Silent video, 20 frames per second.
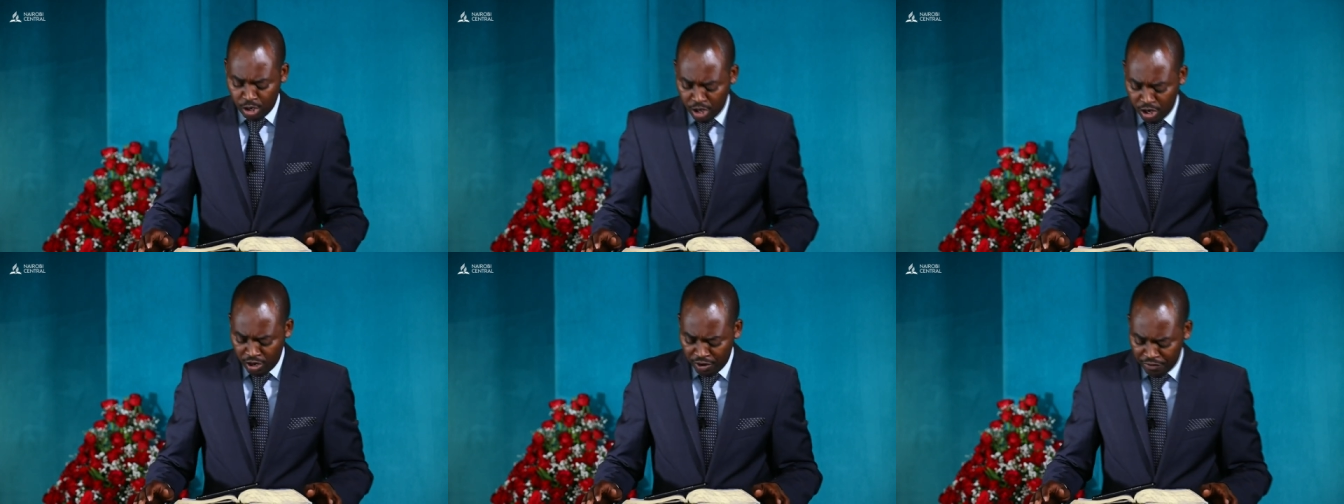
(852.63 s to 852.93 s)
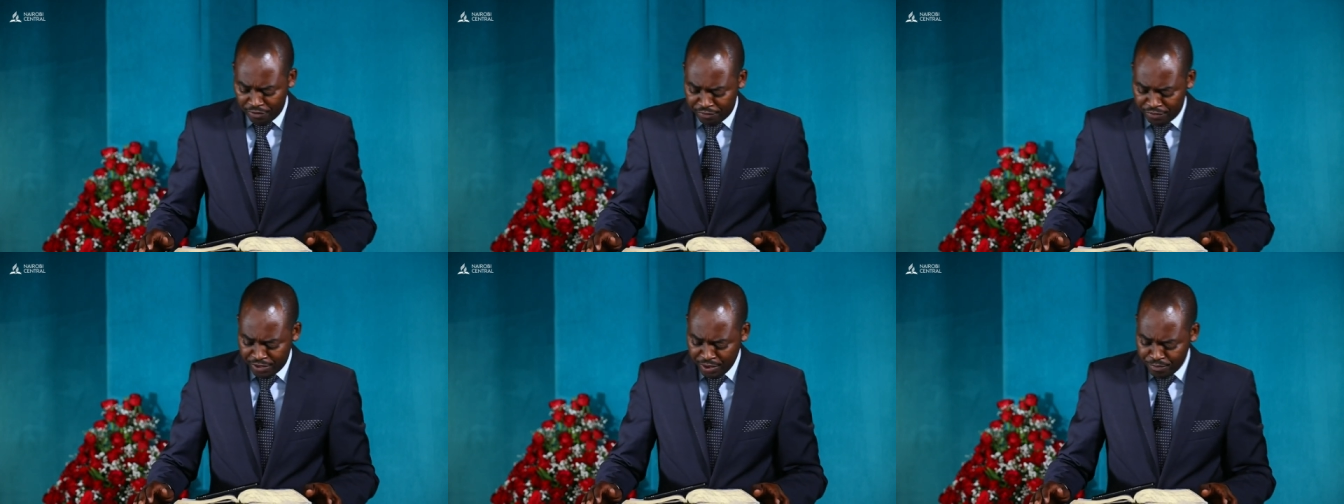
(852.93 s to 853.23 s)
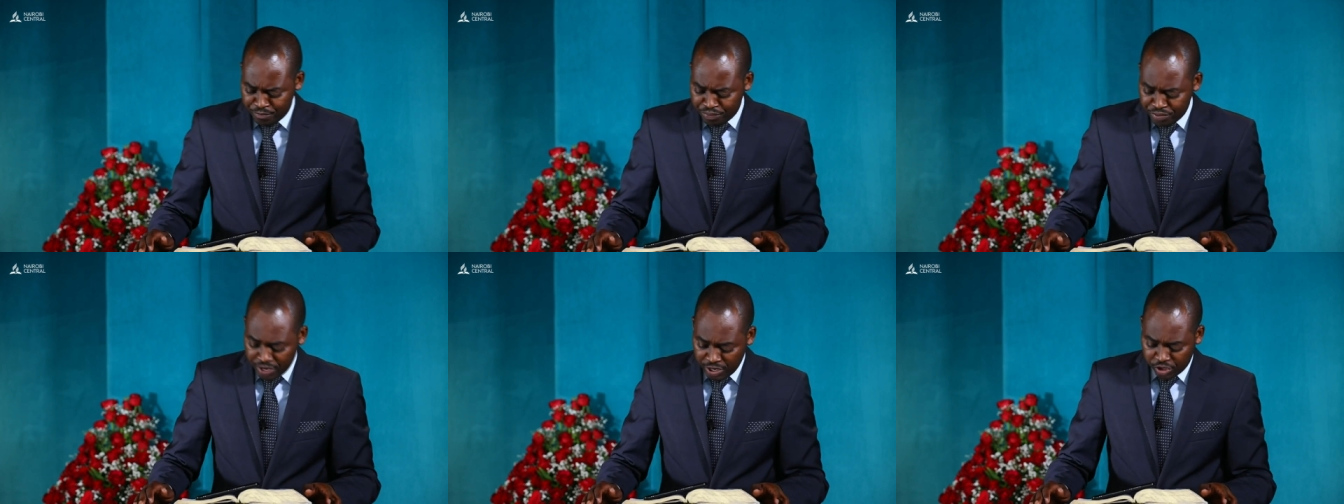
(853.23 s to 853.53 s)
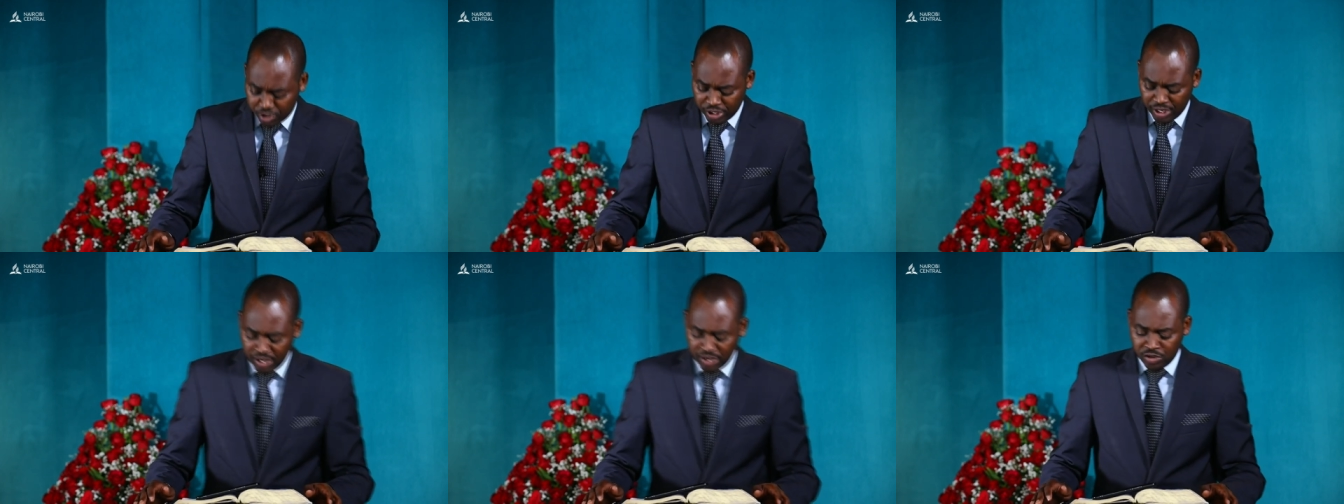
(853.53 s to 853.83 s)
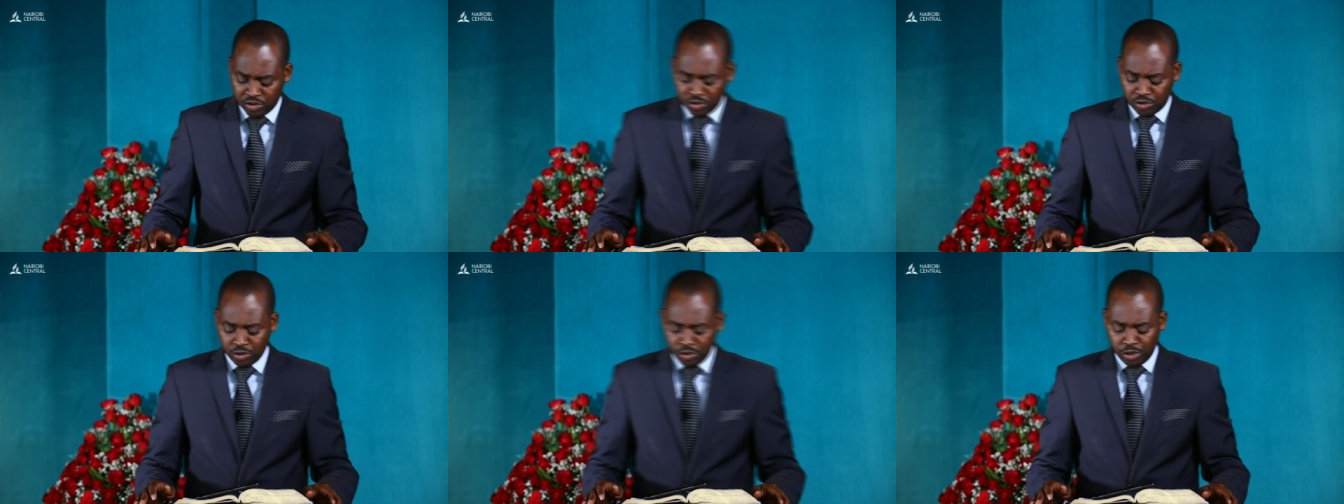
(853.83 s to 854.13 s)
of the
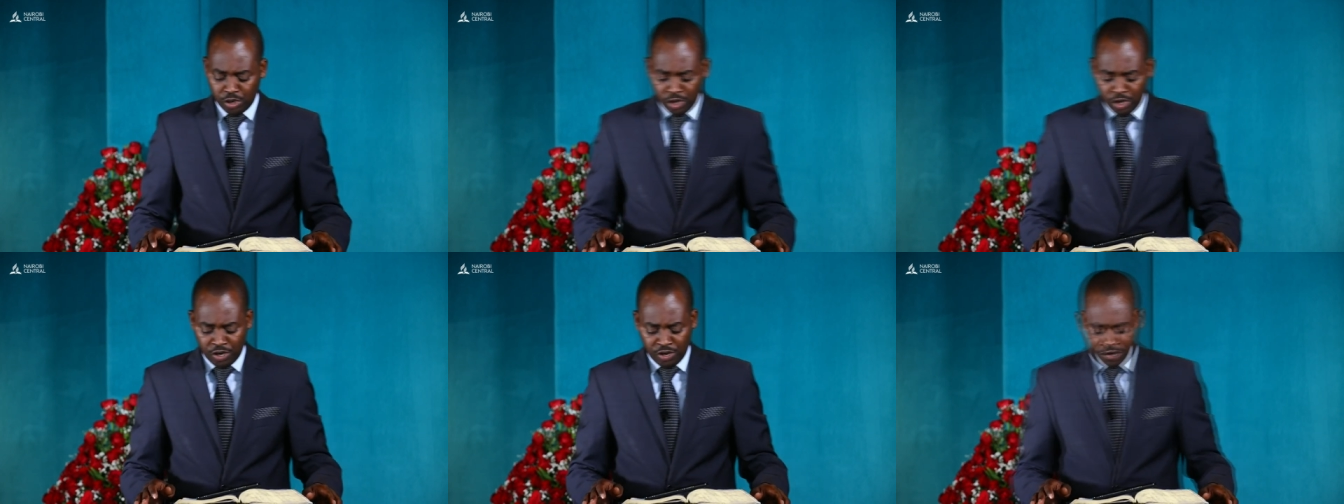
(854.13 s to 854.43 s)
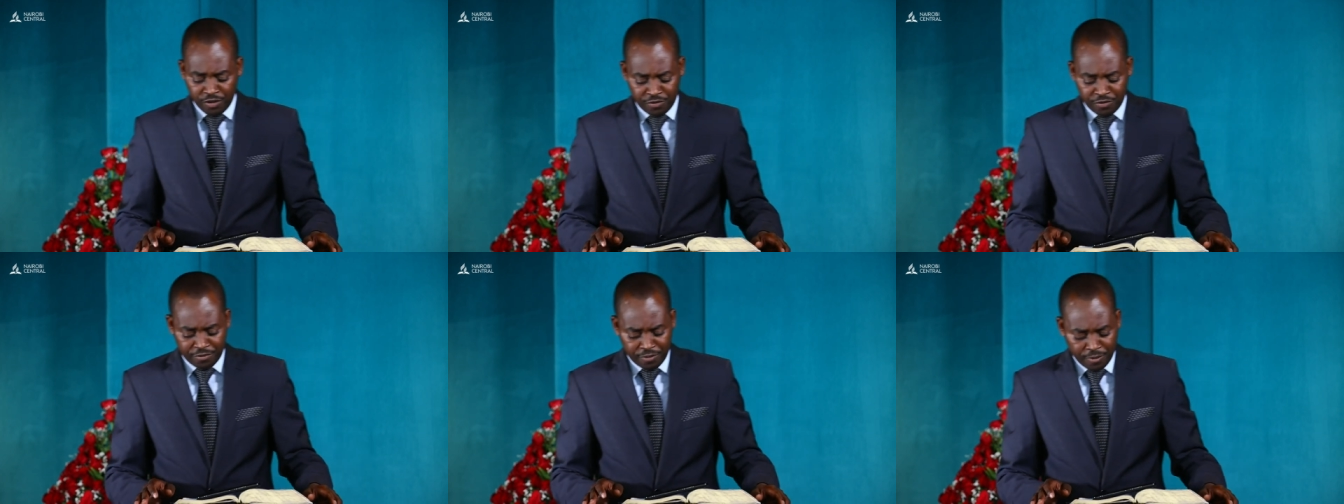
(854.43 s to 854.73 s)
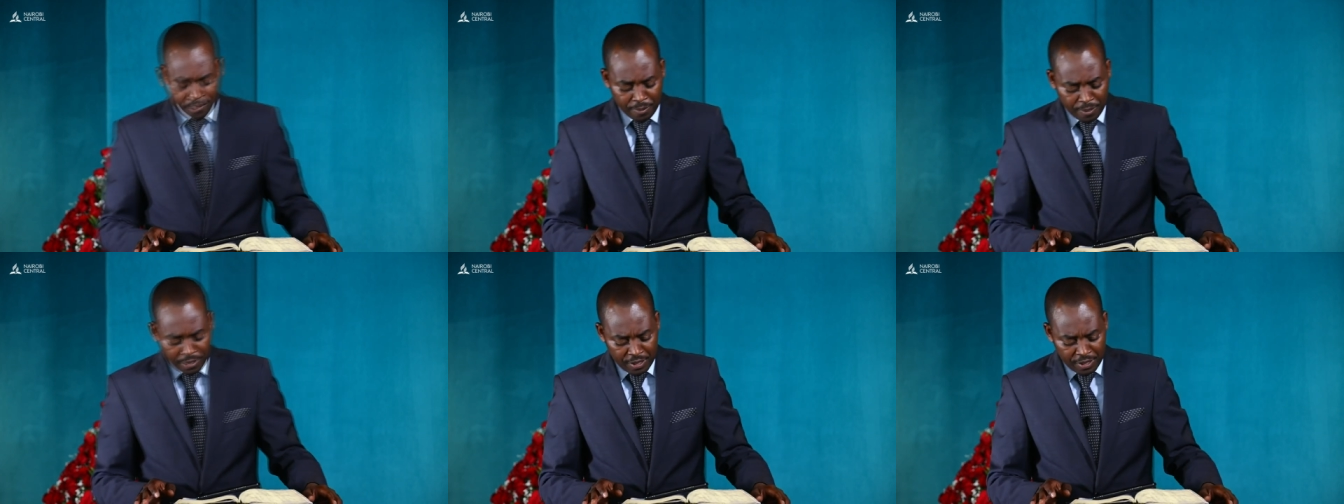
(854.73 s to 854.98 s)
presence of